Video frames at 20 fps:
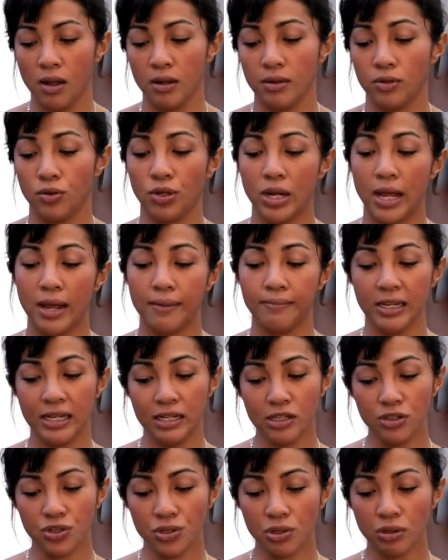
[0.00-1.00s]
Do they have
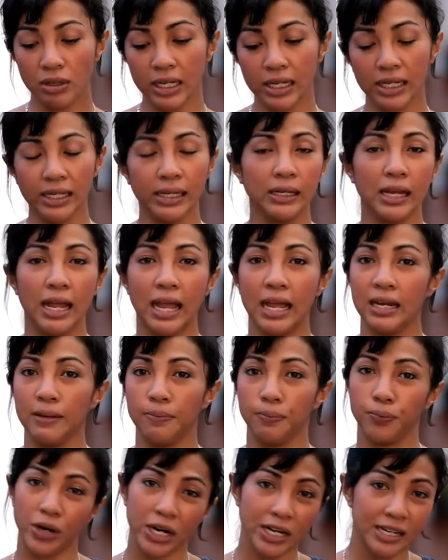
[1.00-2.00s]
injury, any
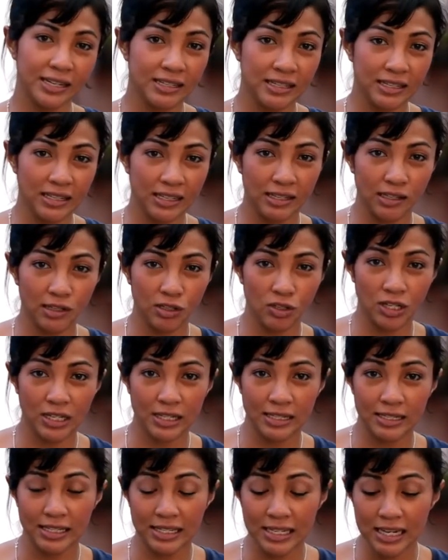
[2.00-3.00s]
pregnancy that you
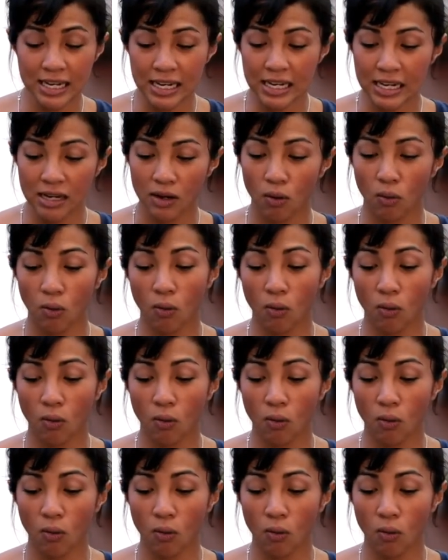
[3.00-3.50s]
can see,